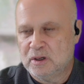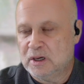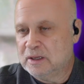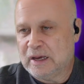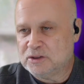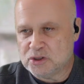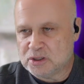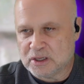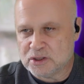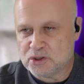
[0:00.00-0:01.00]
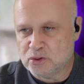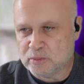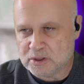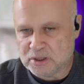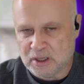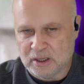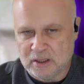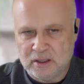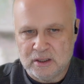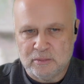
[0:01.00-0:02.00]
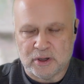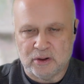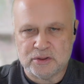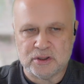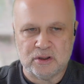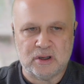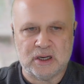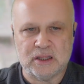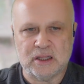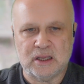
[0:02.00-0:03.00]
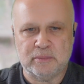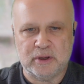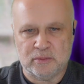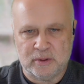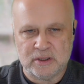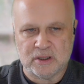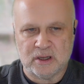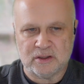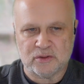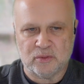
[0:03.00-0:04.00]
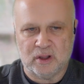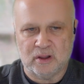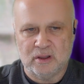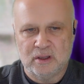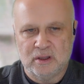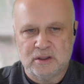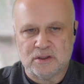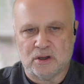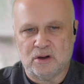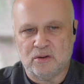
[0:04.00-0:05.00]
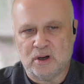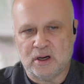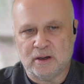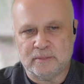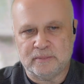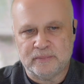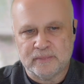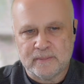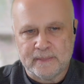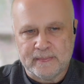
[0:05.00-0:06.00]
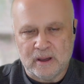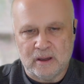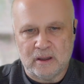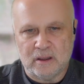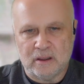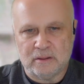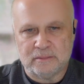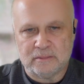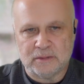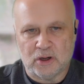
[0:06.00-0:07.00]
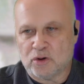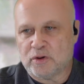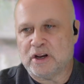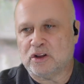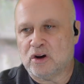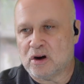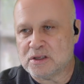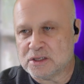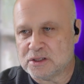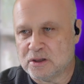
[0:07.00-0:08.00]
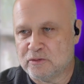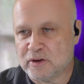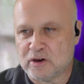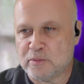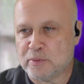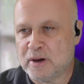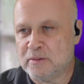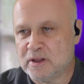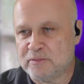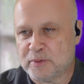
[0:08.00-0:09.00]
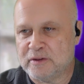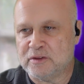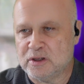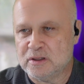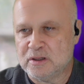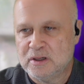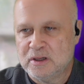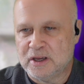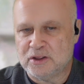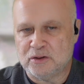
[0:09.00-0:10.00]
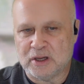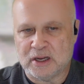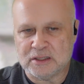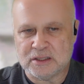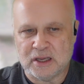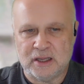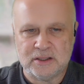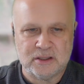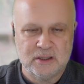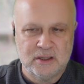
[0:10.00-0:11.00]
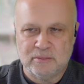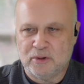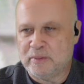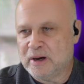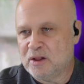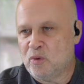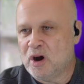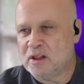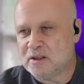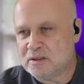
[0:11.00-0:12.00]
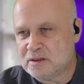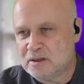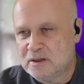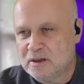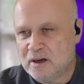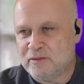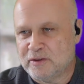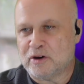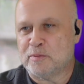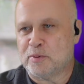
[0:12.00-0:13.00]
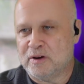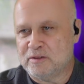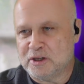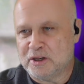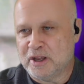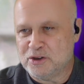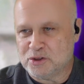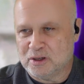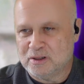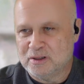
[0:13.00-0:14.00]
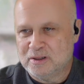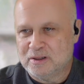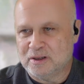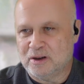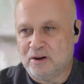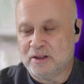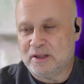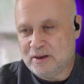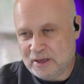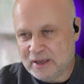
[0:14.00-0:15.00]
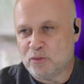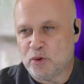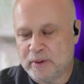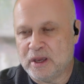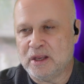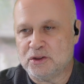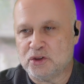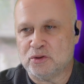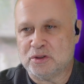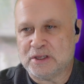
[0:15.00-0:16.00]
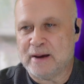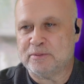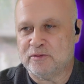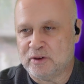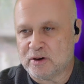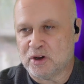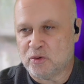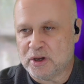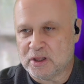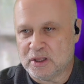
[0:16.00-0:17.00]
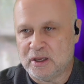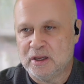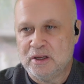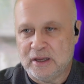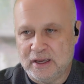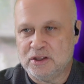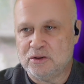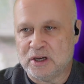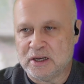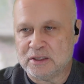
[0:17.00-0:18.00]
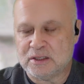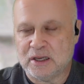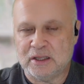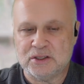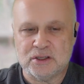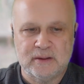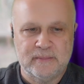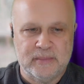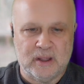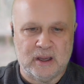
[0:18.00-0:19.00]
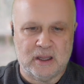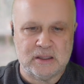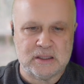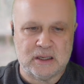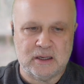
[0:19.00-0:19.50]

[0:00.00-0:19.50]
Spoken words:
and not just the consumer side, but also on the B2B side as well. So, credit cards are still very prevalent in the United States, mobile wallets, very prevalent in Asia. And then again, we're beginning to adapt very quickly in the United States. And